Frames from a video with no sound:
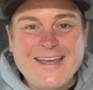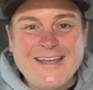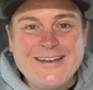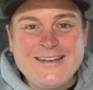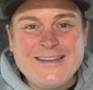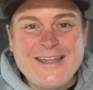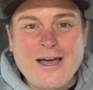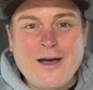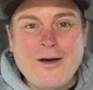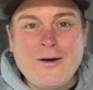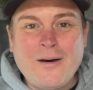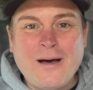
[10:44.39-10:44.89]

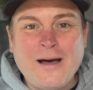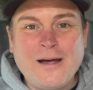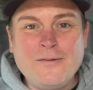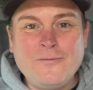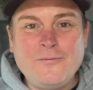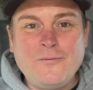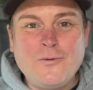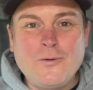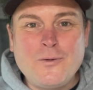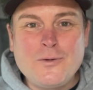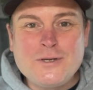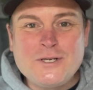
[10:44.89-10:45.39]
Now,
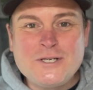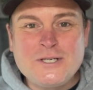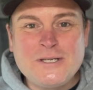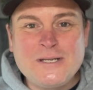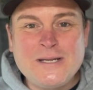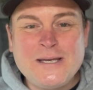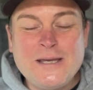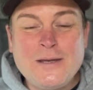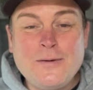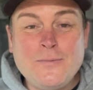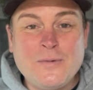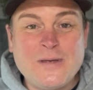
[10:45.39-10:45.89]

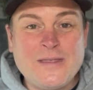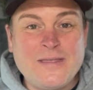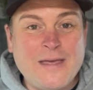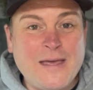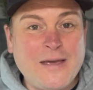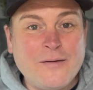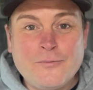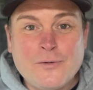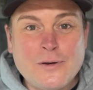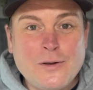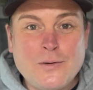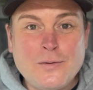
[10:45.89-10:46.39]
unfortunately, with
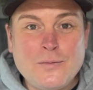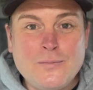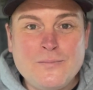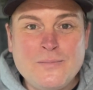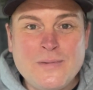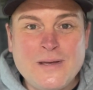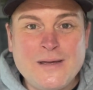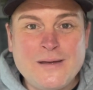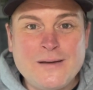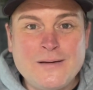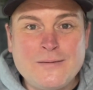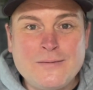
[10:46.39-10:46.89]
every good
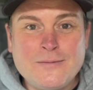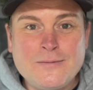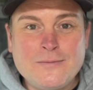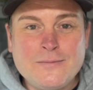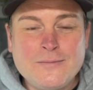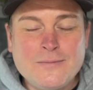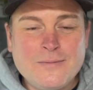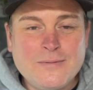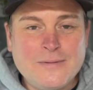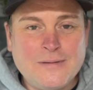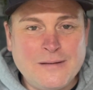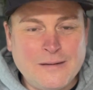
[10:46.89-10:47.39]

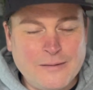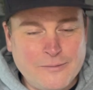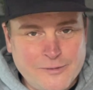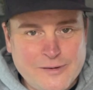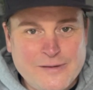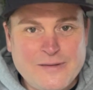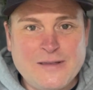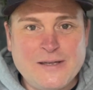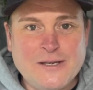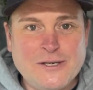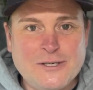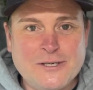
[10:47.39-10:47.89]
meal, there
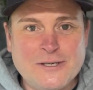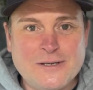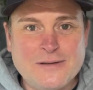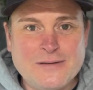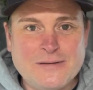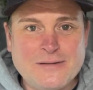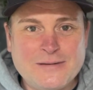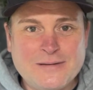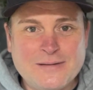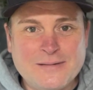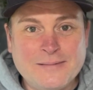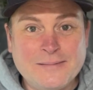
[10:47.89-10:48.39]
is
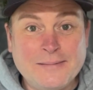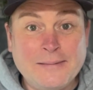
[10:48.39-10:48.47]
dishes.